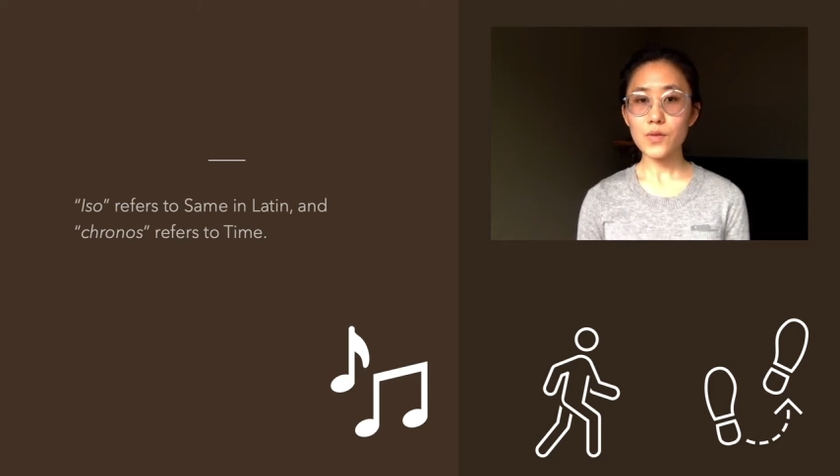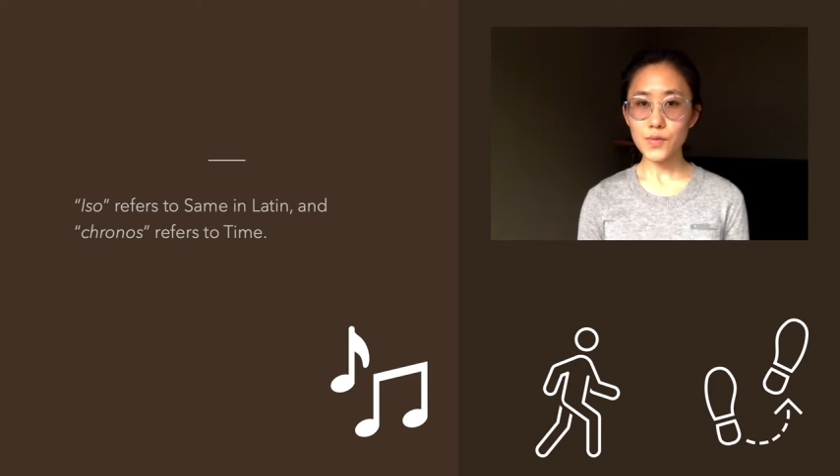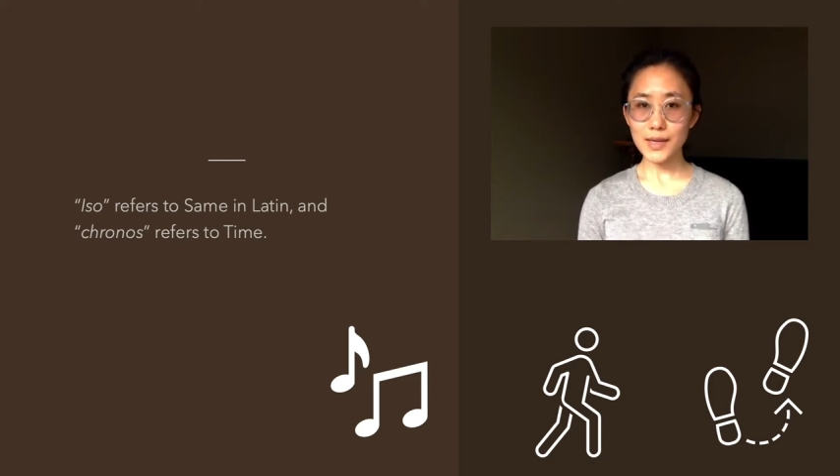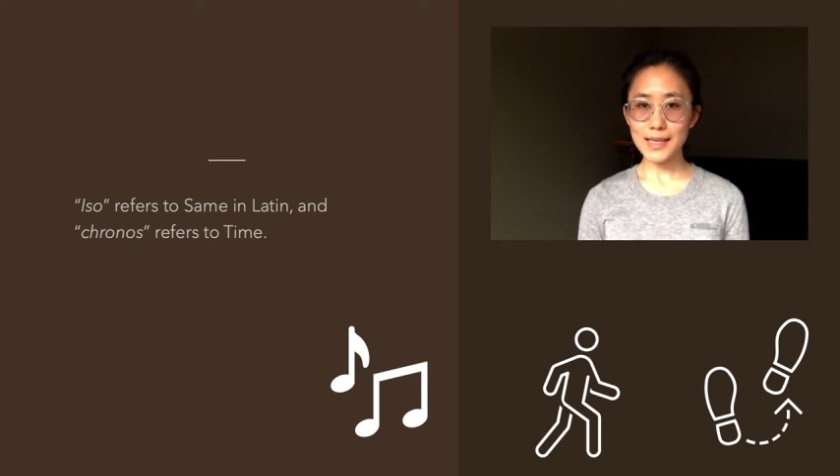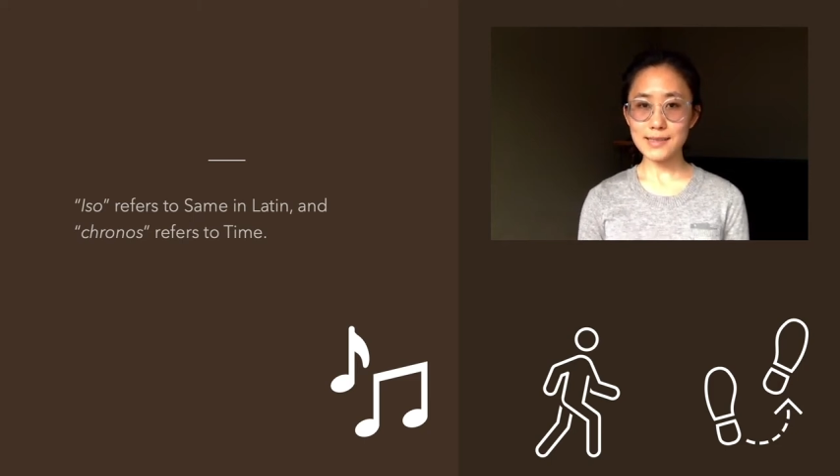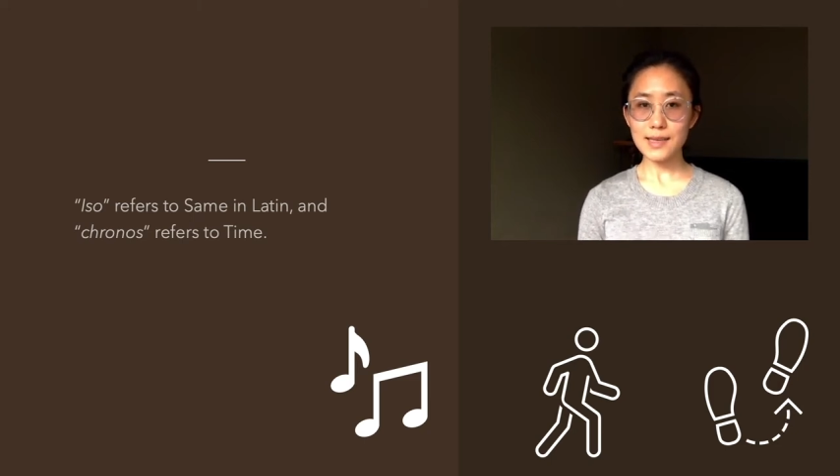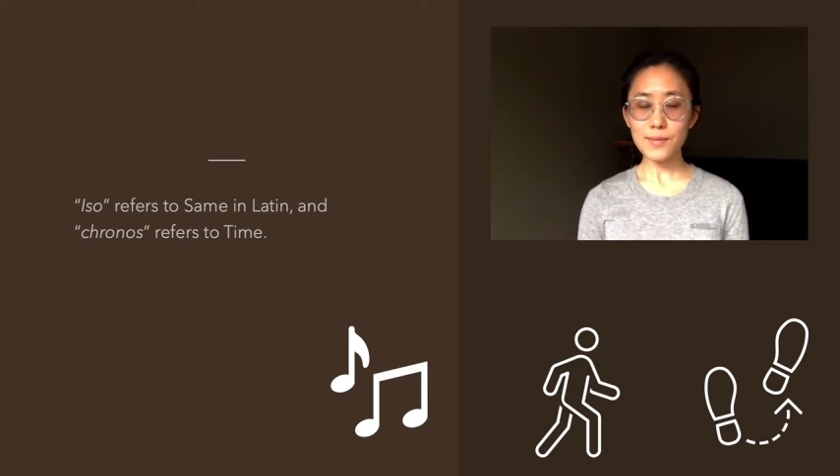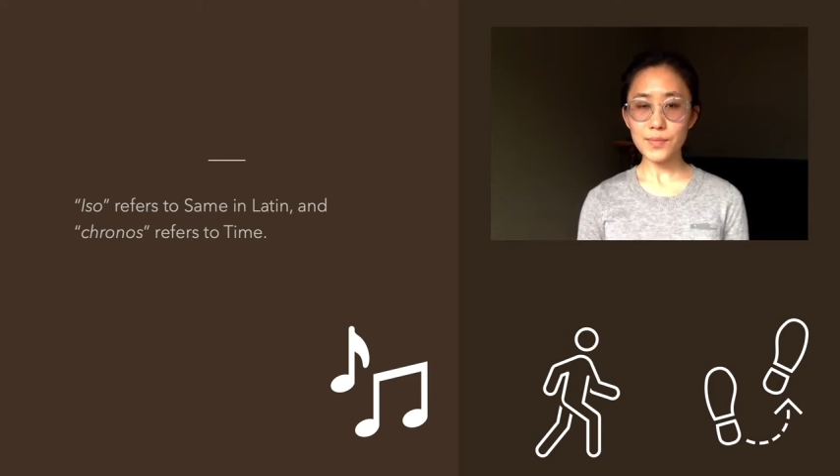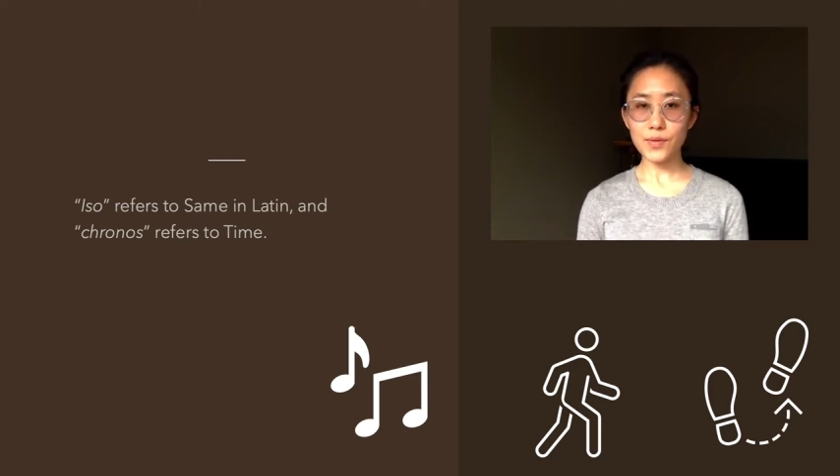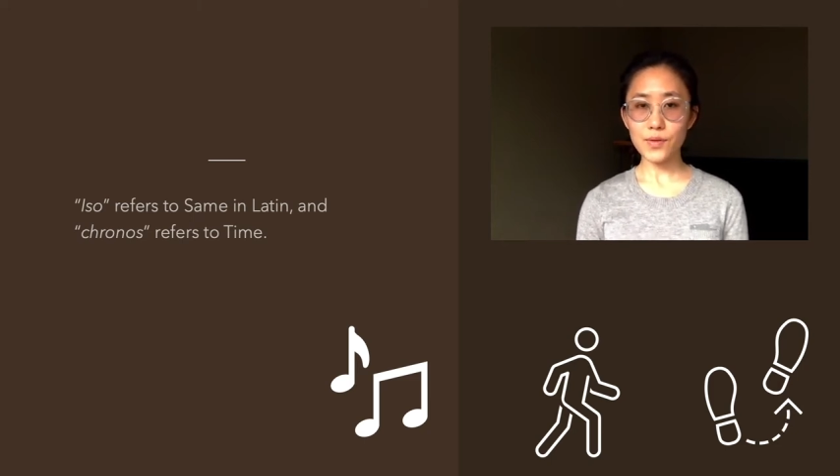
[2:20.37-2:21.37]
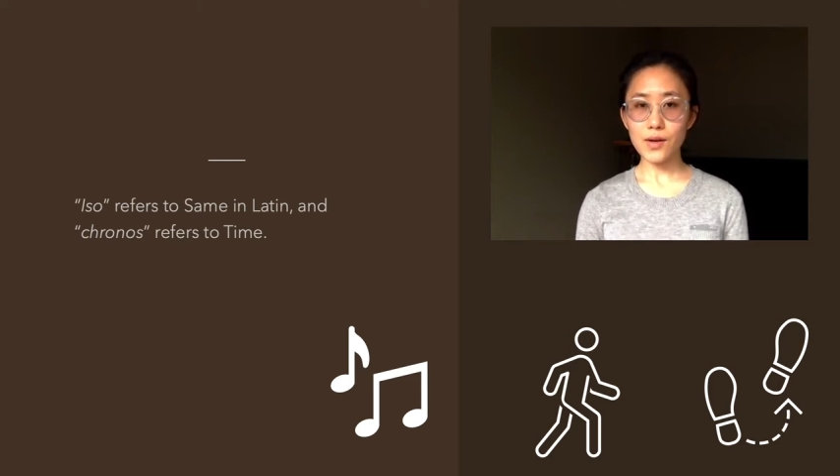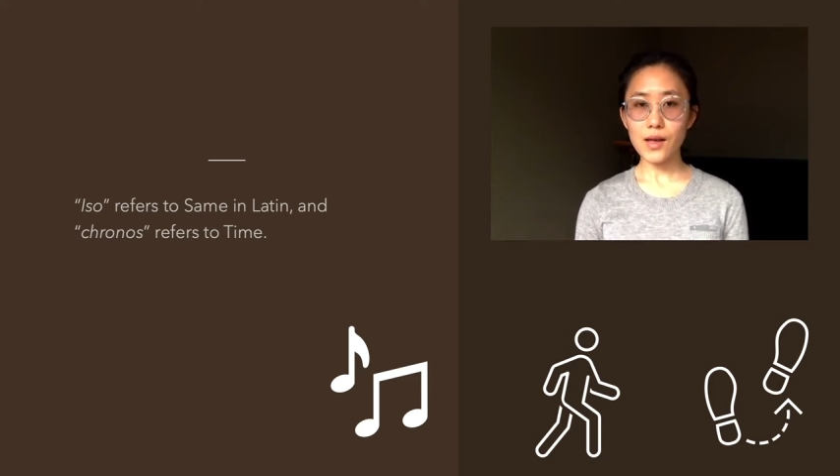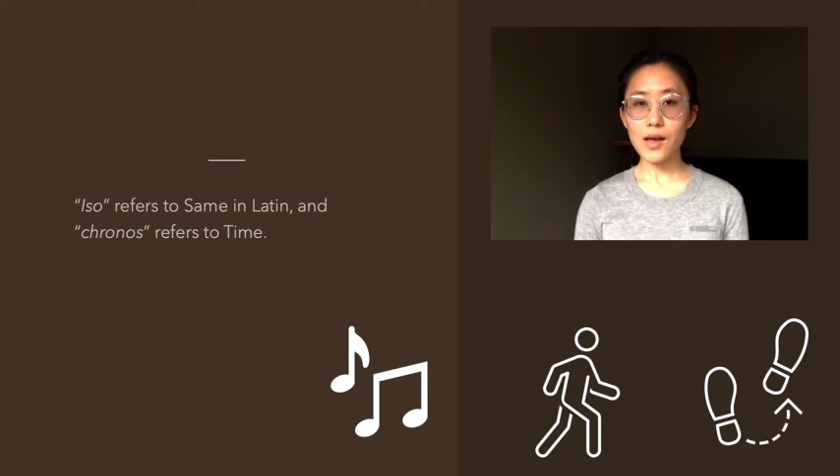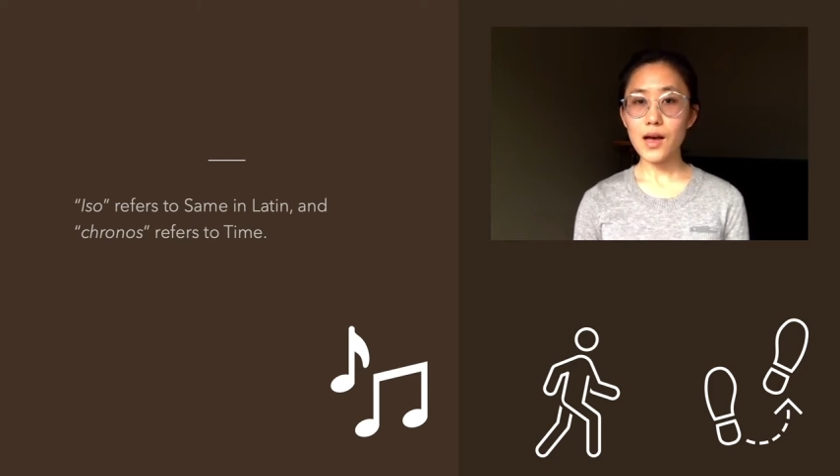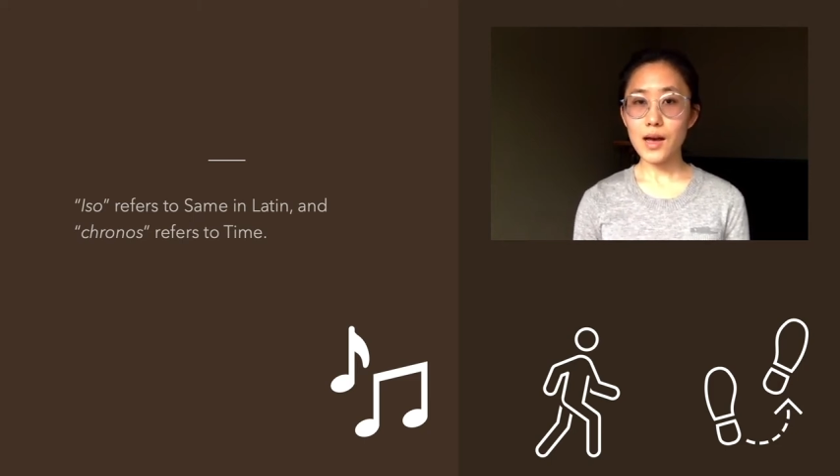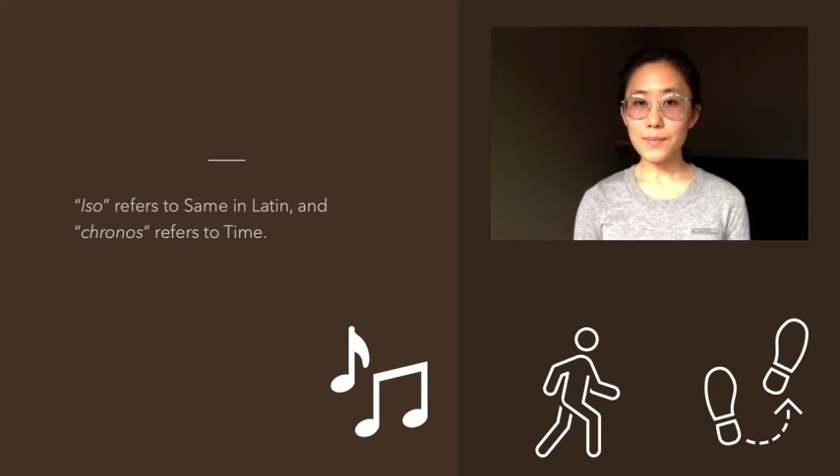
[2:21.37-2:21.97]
For example, a